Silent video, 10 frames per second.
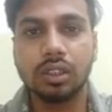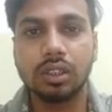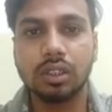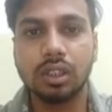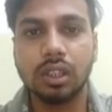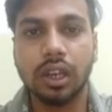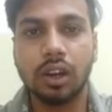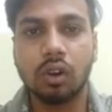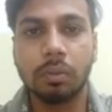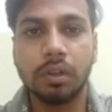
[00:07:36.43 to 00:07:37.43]
it
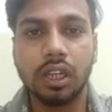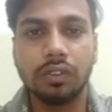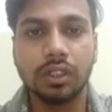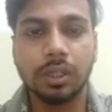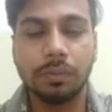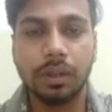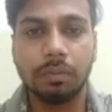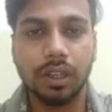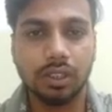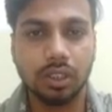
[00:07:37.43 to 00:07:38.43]
cannot be divisible
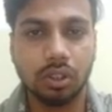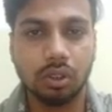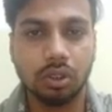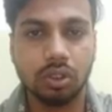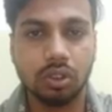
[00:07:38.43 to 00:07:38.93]
by 0.